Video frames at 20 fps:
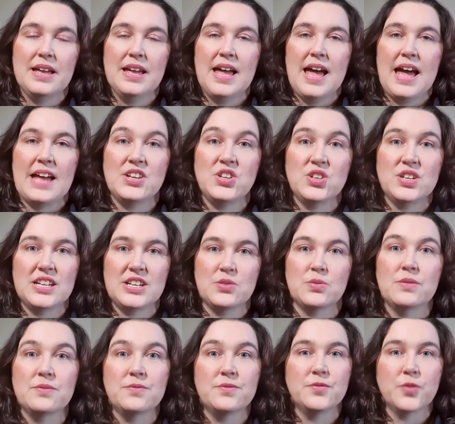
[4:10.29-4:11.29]
and you need to
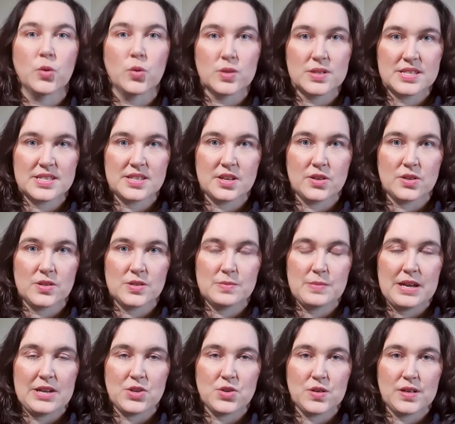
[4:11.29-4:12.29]
enforce those
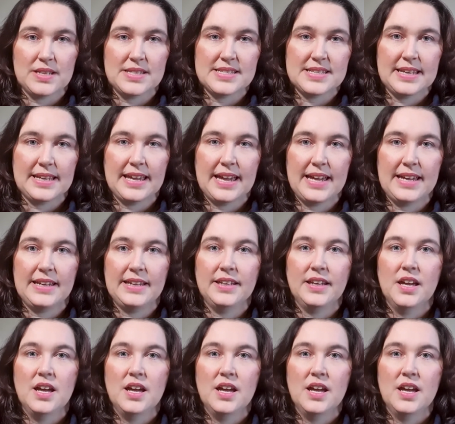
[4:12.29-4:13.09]
boundaries, okay?